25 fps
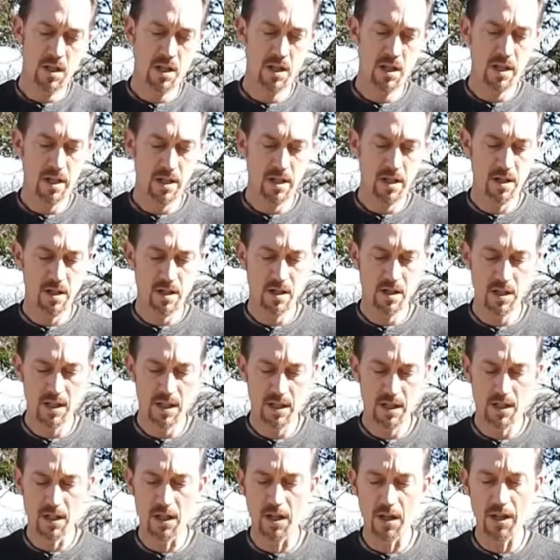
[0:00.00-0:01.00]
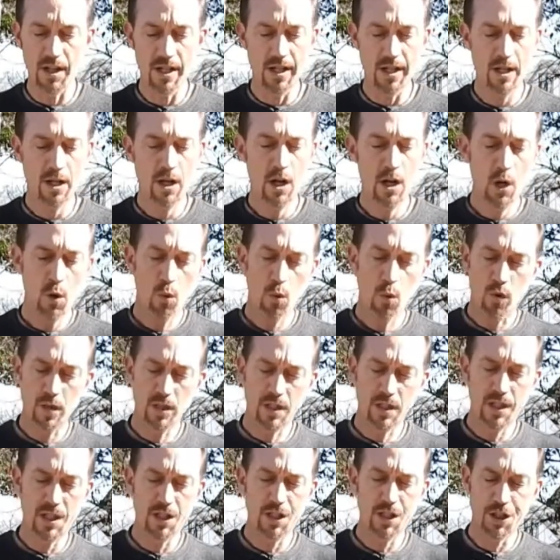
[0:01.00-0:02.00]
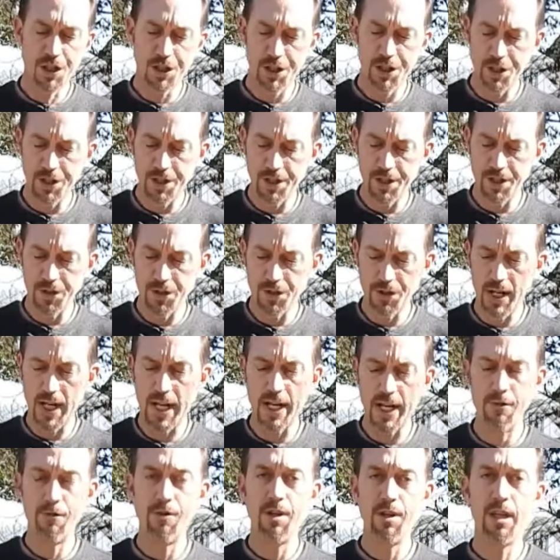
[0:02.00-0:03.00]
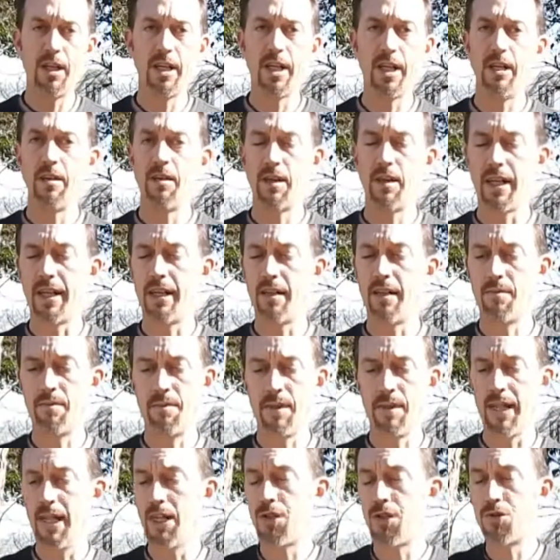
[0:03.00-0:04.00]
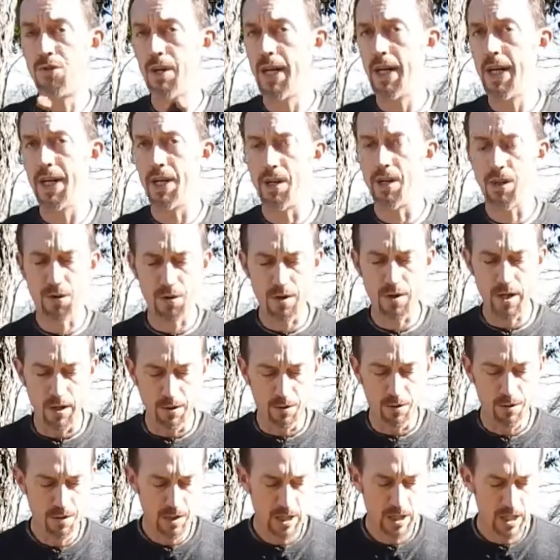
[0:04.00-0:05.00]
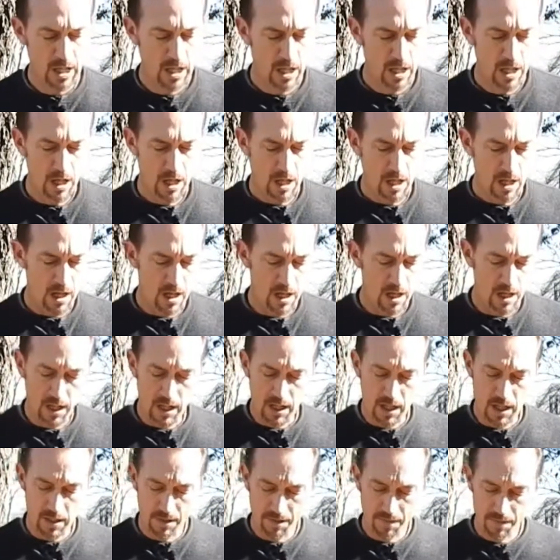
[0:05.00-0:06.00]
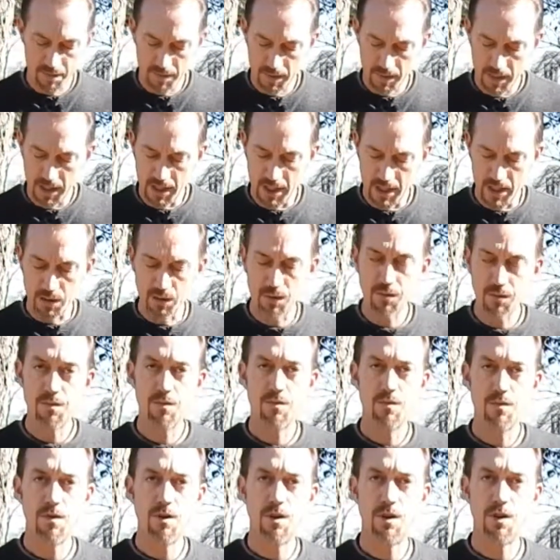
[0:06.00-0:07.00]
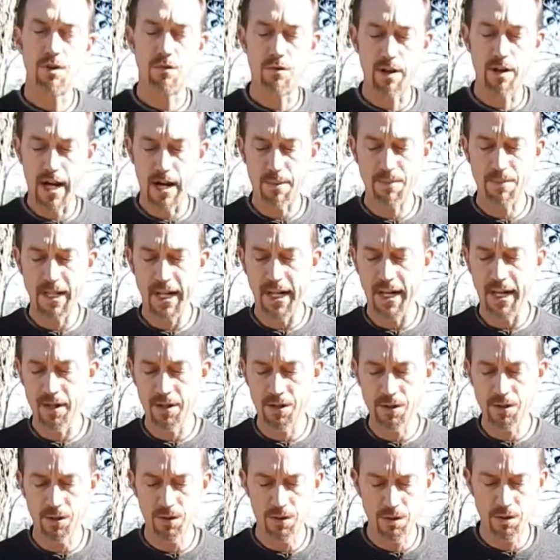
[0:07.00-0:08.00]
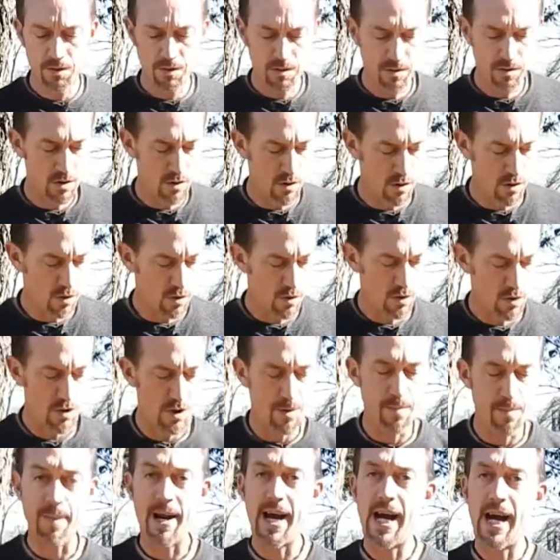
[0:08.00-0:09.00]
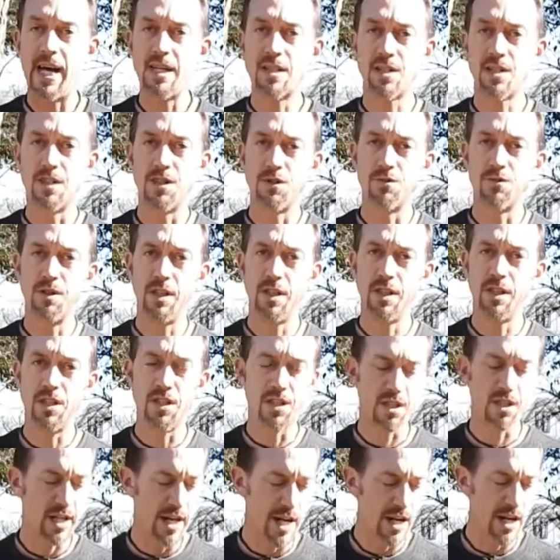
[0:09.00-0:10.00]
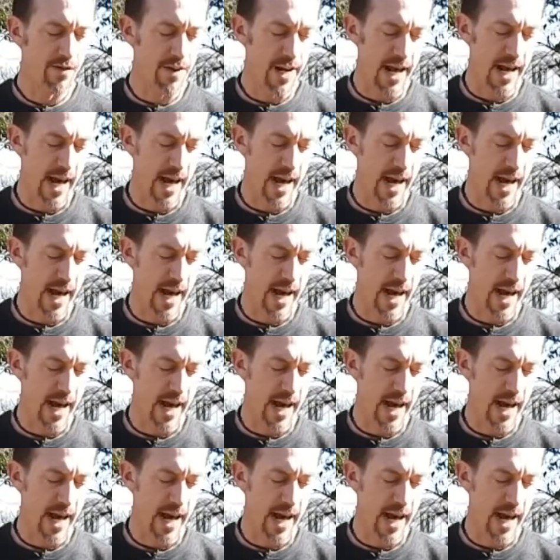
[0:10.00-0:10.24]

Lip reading: there, that's on there. Once this is cured and dried, really it's ready to throw. You know, the wrapped handle or the mask is really just kind of an